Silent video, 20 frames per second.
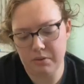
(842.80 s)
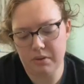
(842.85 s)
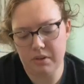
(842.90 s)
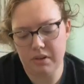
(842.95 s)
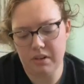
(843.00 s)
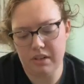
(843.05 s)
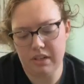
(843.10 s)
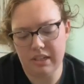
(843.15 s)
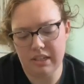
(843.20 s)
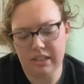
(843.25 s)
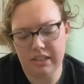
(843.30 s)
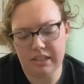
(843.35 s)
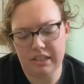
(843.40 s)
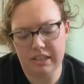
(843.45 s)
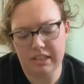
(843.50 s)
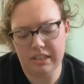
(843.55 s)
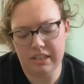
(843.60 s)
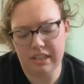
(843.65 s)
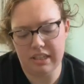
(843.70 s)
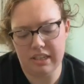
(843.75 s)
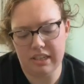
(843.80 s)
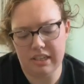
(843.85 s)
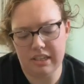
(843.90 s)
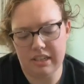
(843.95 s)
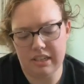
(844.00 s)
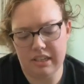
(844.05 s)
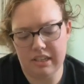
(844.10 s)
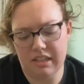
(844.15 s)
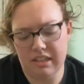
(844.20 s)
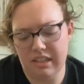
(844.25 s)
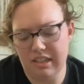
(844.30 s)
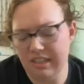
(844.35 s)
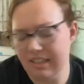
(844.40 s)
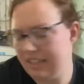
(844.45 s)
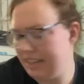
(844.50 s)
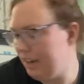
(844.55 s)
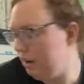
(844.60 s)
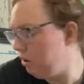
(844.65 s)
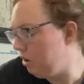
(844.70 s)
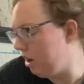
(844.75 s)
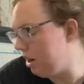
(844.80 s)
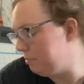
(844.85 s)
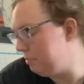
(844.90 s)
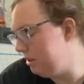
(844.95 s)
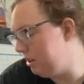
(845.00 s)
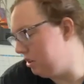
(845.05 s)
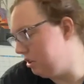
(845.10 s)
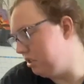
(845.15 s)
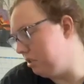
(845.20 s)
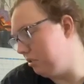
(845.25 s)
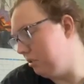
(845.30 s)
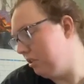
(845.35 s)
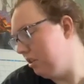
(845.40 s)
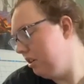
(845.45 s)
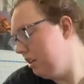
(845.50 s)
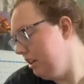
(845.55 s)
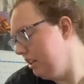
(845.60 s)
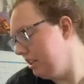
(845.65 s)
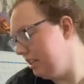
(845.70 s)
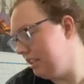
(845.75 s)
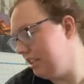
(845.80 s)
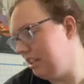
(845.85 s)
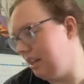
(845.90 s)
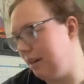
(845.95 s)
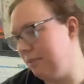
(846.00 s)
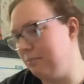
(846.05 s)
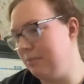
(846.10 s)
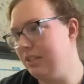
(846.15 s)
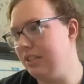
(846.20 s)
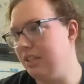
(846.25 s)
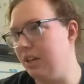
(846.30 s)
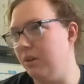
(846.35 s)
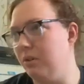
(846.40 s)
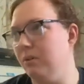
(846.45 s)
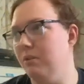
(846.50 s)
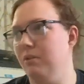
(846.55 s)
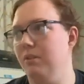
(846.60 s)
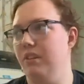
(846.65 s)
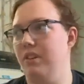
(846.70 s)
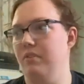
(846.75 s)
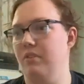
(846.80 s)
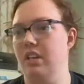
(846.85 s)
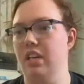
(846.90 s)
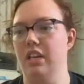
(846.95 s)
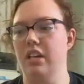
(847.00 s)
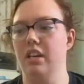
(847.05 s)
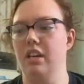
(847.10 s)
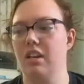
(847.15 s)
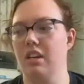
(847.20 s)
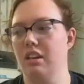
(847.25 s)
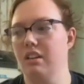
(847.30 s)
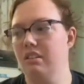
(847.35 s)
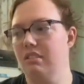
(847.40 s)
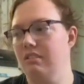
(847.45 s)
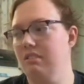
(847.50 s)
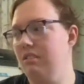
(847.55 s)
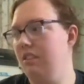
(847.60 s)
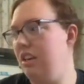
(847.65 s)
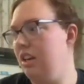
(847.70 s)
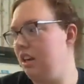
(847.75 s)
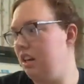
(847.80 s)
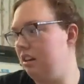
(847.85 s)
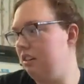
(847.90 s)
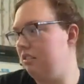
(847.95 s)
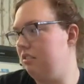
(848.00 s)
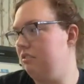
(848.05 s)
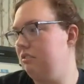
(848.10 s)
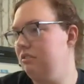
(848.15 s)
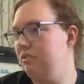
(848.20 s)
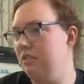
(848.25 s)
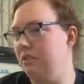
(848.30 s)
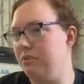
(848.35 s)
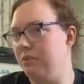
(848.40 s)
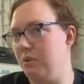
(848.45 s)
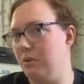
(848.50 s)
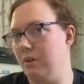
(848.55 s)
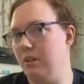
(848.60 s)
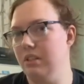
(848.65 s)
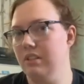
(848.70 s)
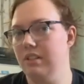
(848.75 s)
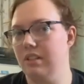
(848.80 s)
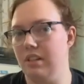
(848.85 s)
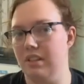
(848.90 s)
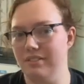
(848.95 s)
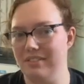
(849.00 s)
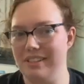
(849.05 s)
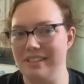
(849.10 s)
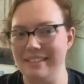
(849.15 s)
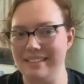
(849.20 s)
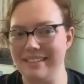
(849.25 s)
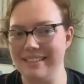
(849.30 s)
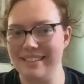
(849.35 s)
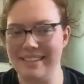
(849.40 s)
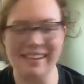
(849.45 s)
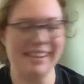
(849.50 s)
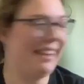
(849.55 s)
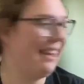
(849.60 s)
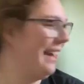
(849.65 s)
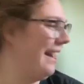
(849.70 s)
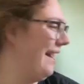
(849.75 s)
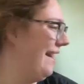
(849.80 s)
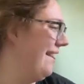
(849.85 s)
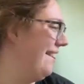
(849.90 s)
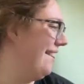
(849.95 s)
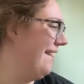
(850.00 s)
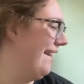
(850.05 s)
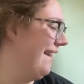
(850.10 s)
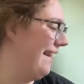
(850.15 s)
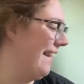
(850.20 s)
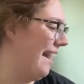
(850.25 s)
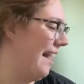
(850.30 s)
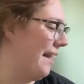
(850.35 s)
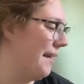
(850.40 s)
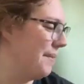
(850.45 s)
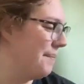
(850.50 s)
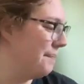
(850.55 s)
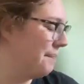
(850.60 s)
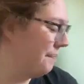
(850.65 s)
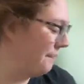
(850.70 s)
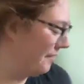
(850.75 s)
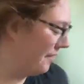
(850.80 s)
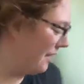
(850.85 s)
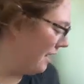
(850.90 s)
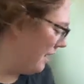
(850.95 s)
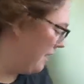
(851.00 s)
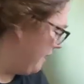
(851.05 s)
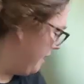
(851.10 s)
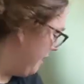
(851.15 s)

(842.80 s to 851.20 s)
store is the it's Kel Carpenter store because I'm so unique, you know, of course, obviously. And then um,